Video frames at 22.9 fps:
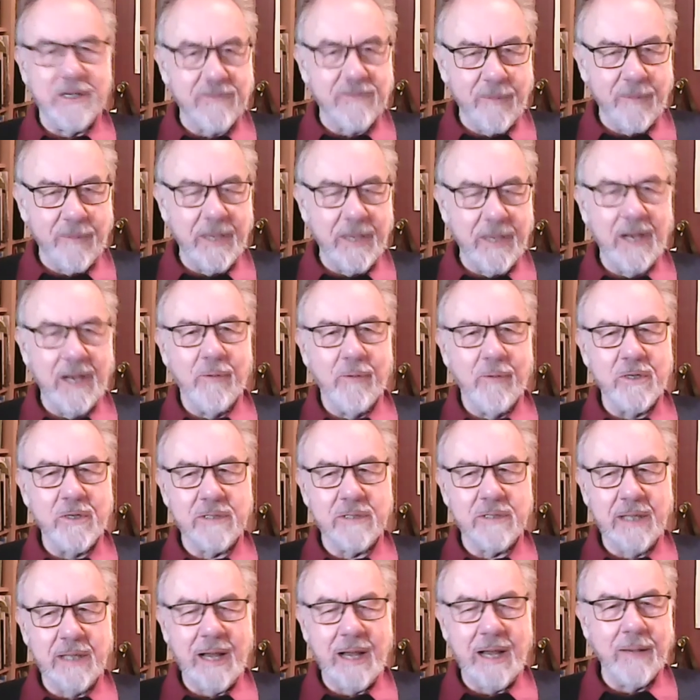me was
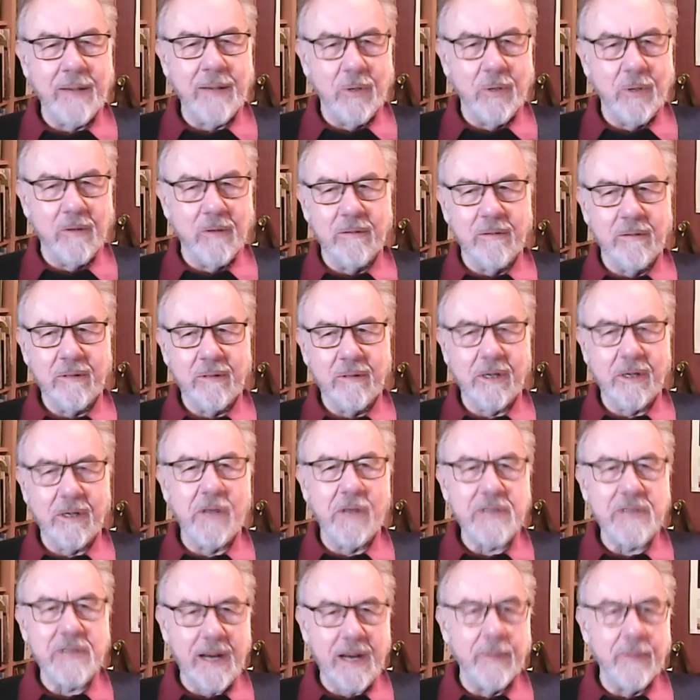the animal
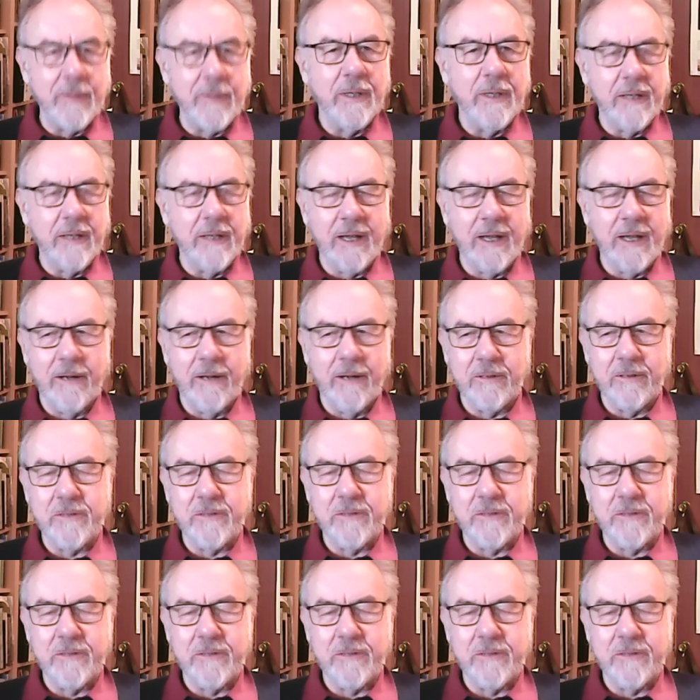close animal encounters.